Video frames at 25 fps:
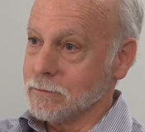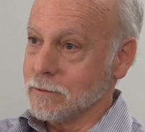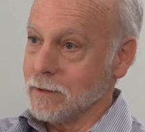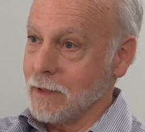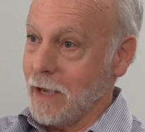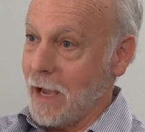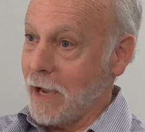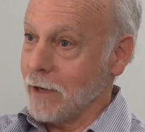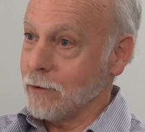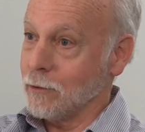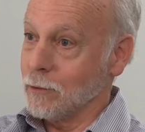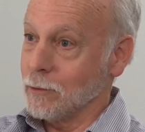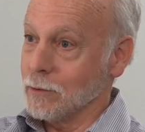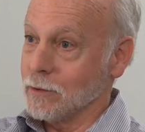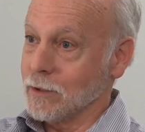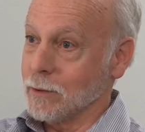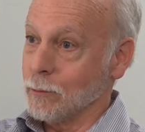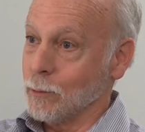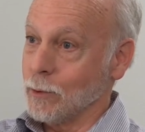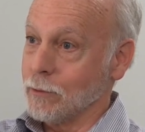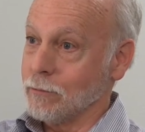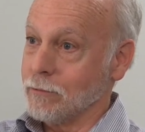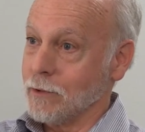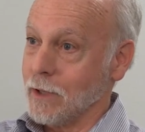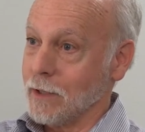
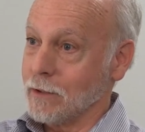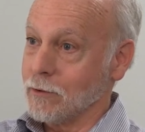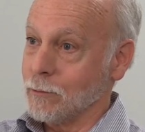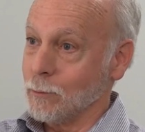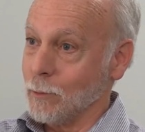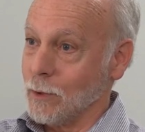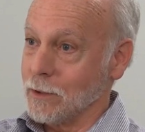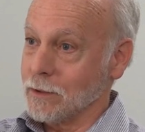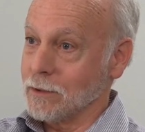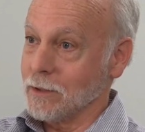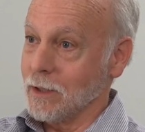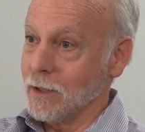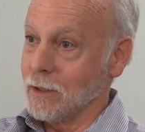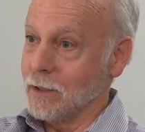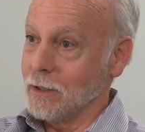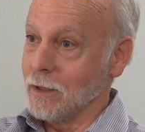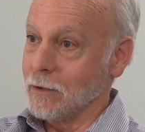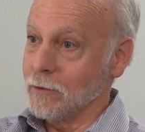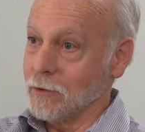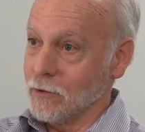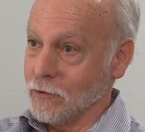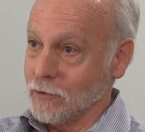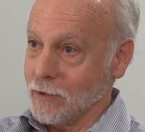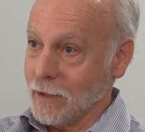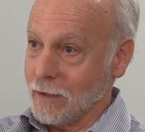accurately reflect what they
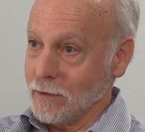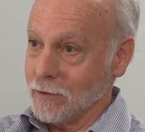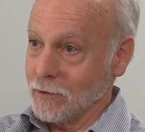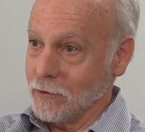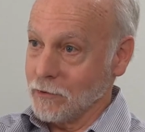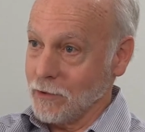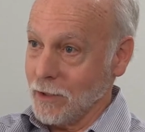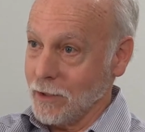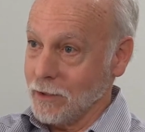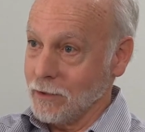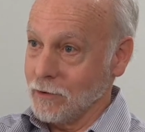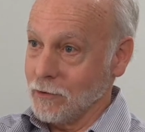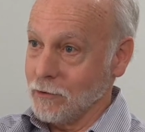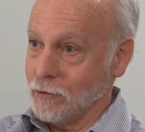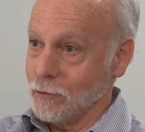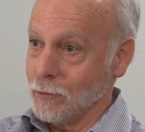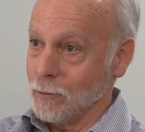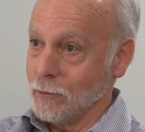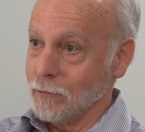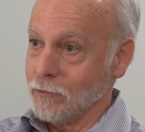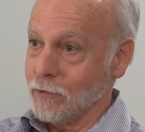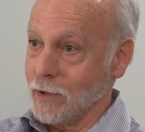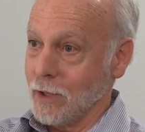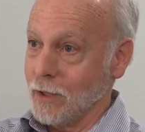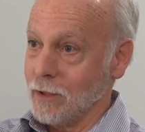understand the scientists
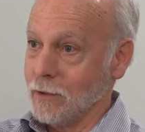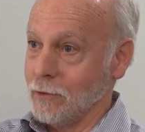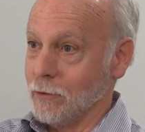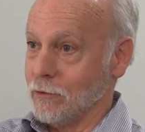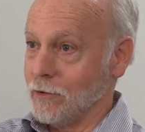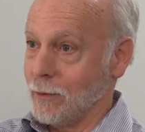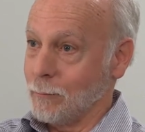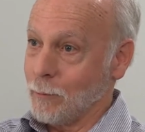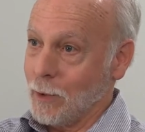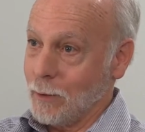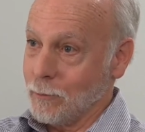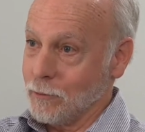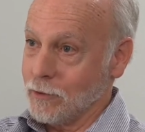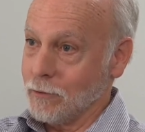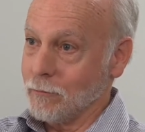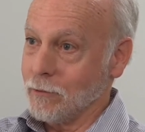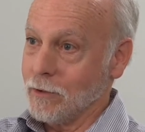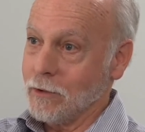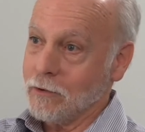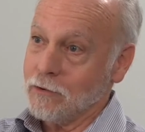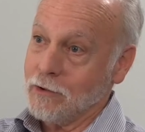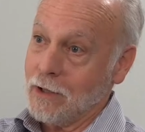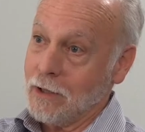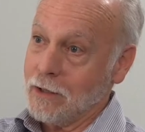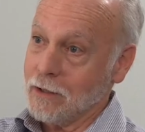to have said, or sometimes
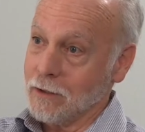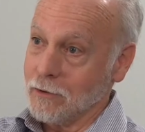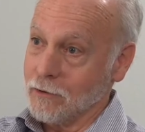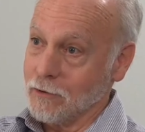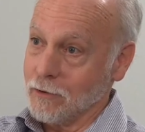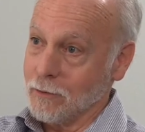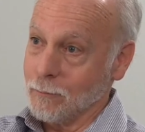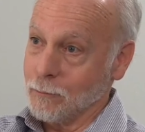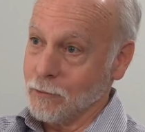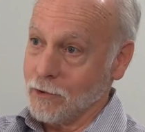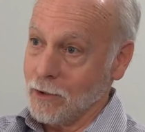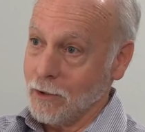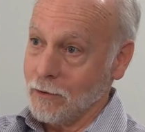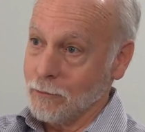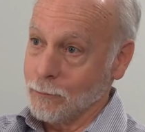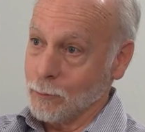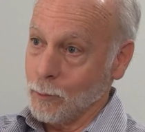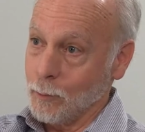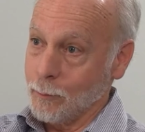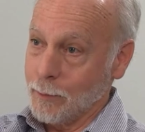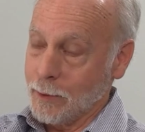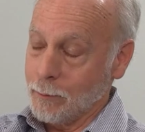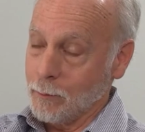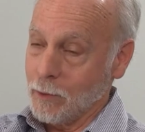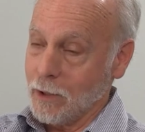even the scientists themselves
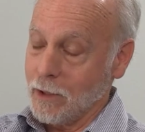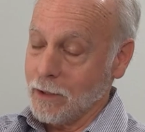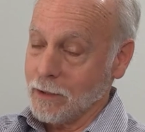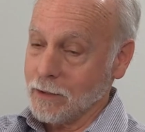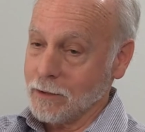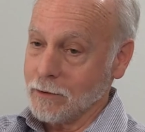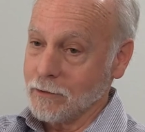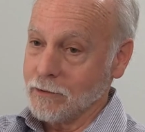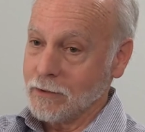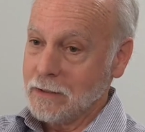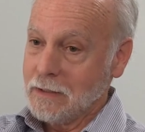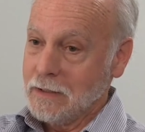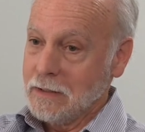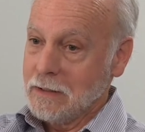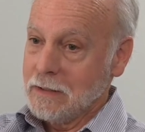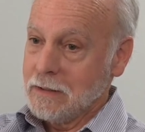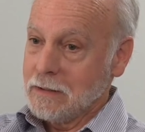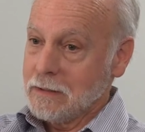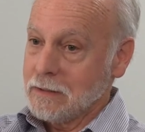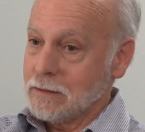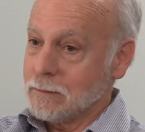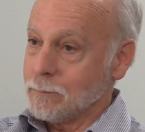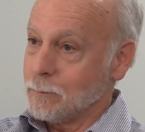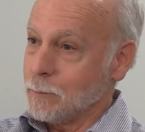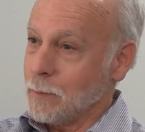will be bloggers.
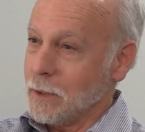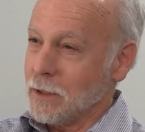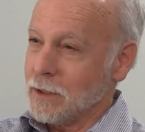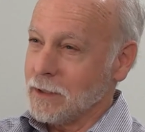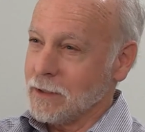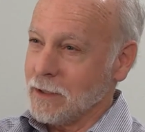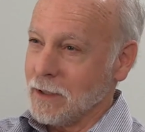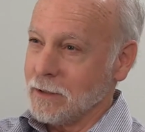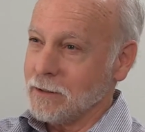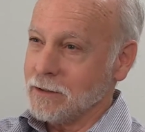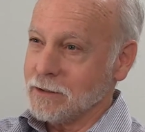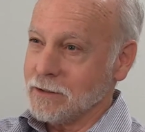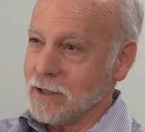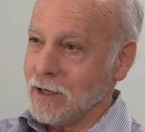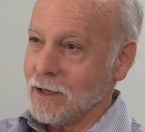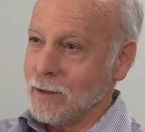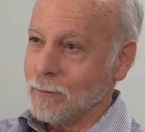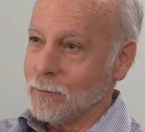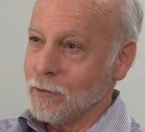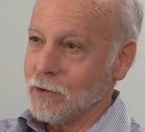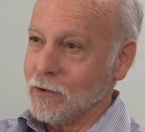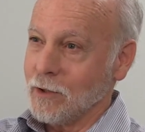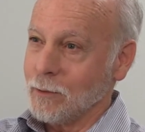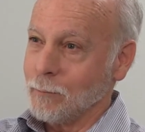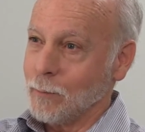But other
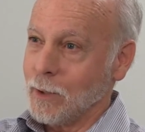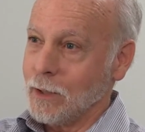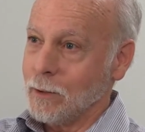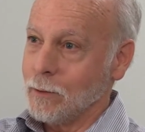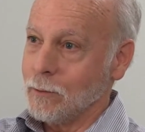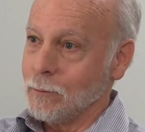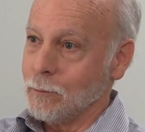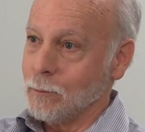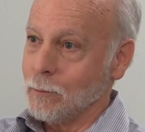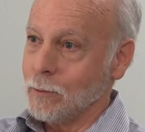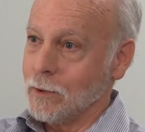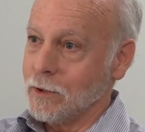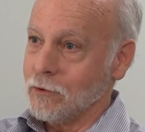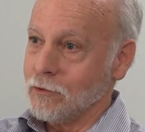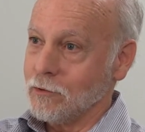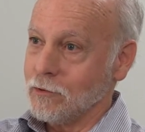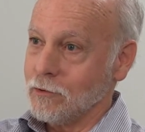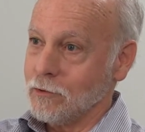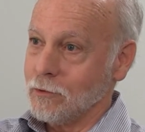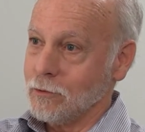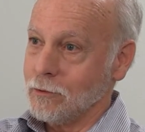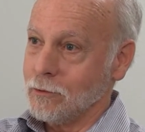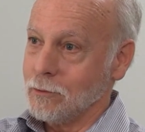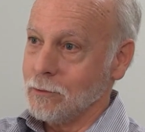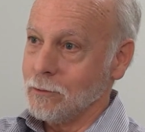times they may
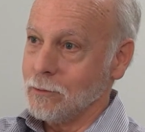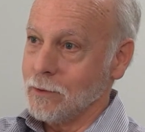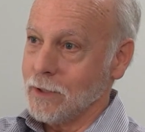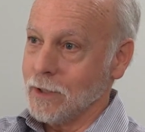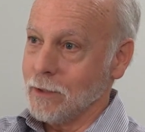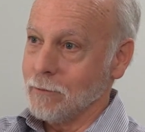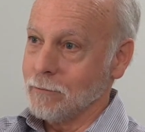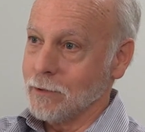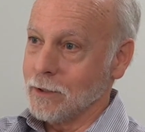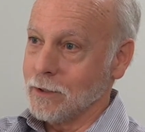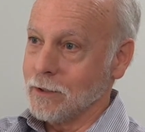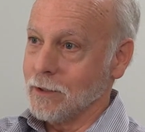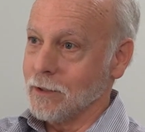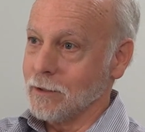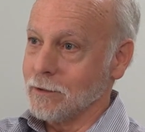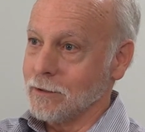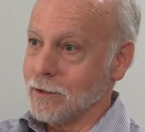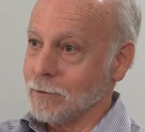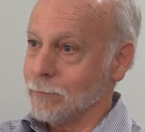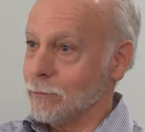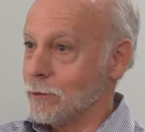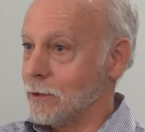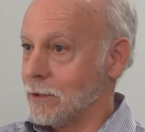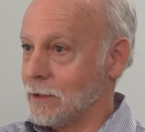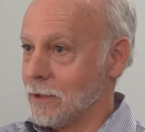wish to give it a
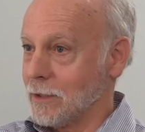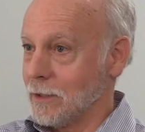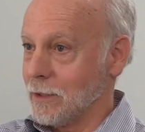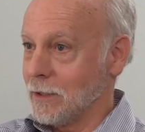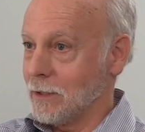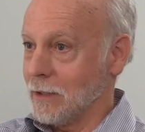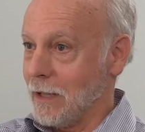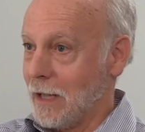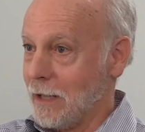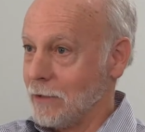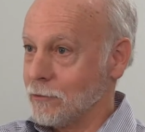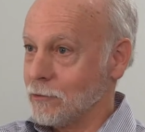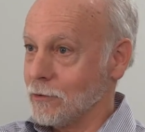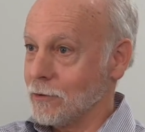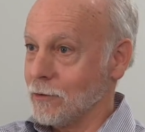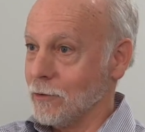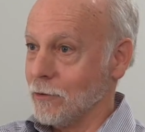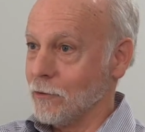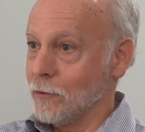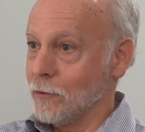different ideological